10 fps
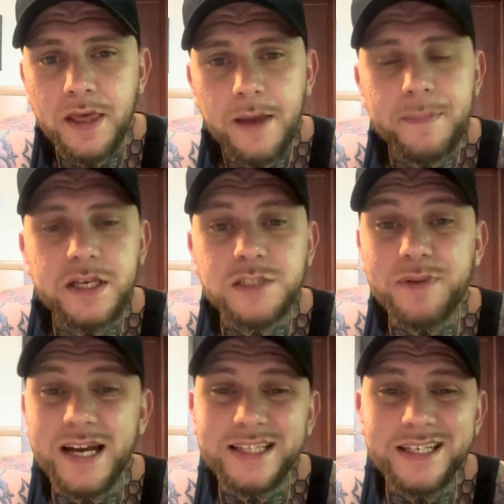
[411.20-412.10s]
Because
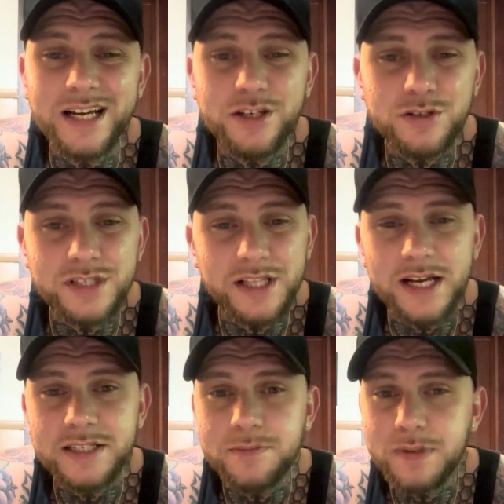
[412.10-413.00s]
back then I used to
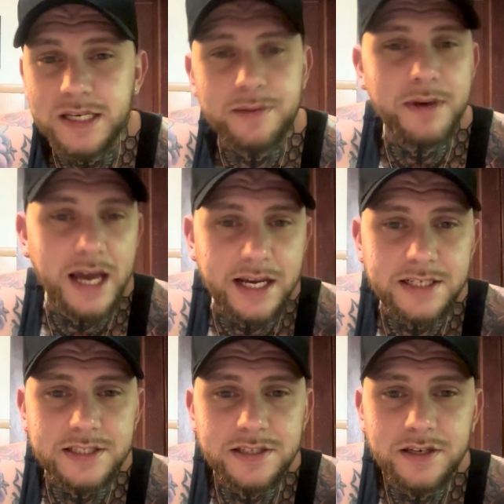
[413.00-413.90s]
like to
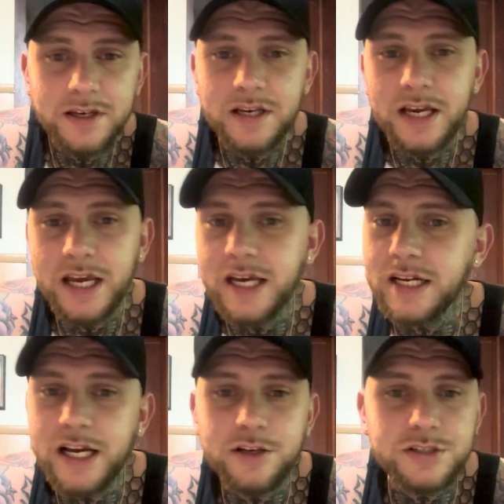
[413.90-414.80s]
BMX. And
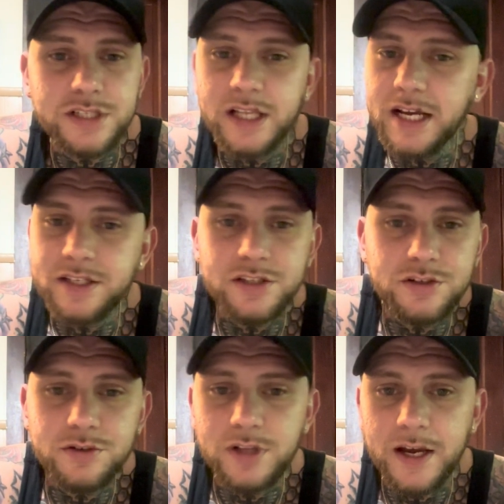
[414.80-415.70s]
I used to like to
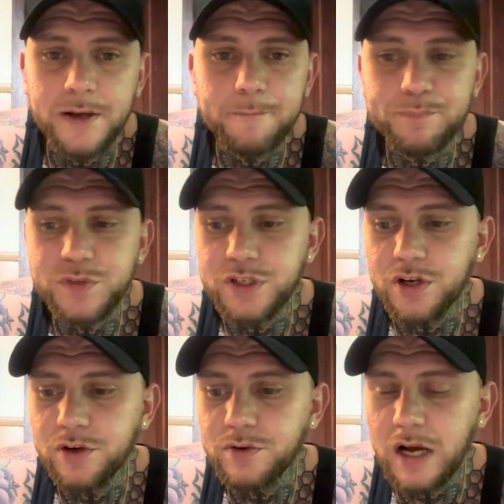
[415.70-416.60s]
do I
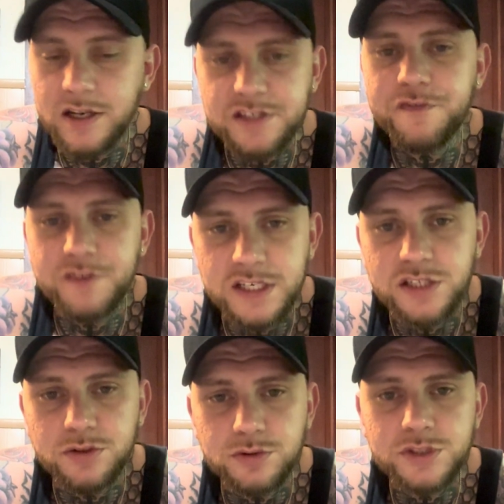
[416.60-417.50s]
was a
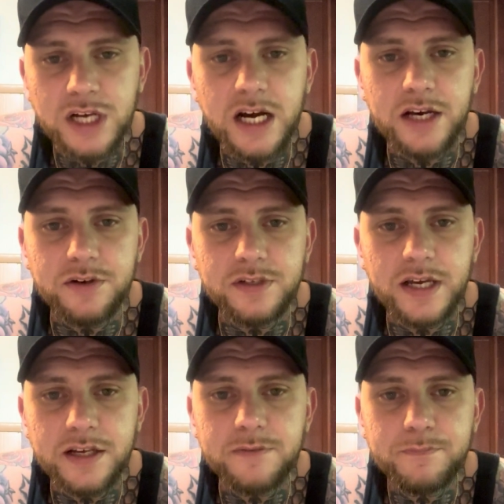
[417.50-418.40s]
physical child,
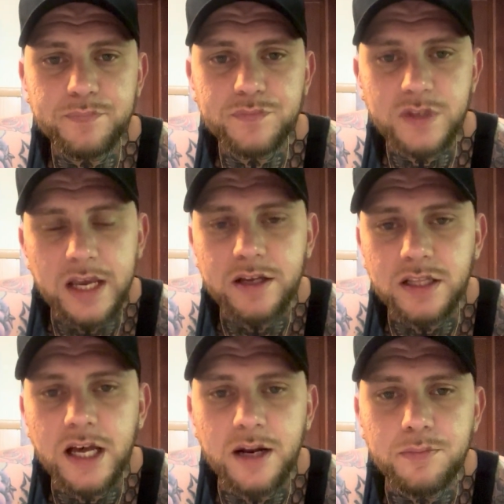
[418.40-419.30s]
like a
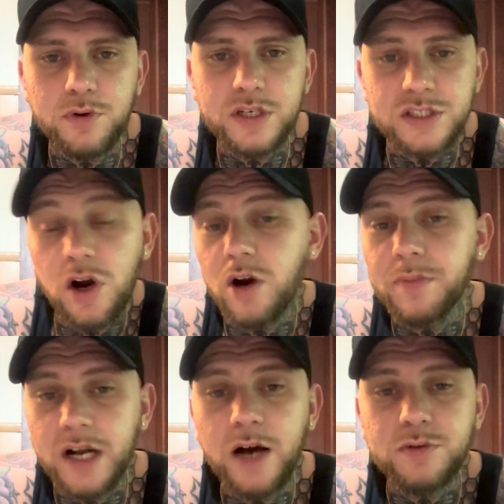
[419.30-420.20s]
lot of boys are,
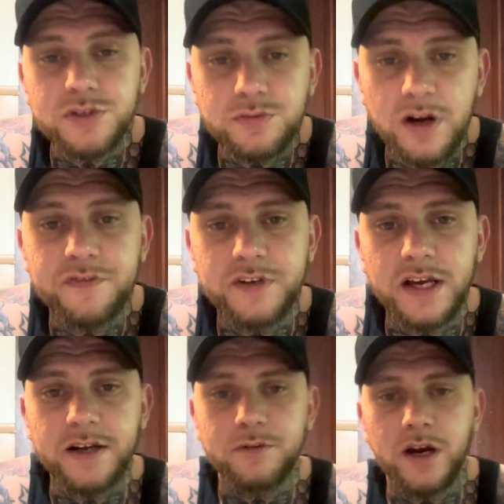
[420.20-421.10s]
but I was a
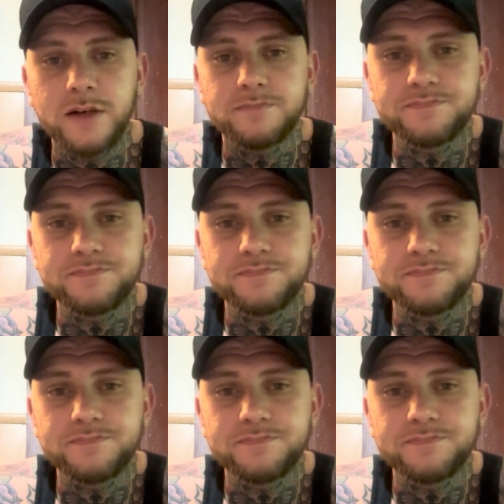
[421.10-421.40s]
roughneck, right?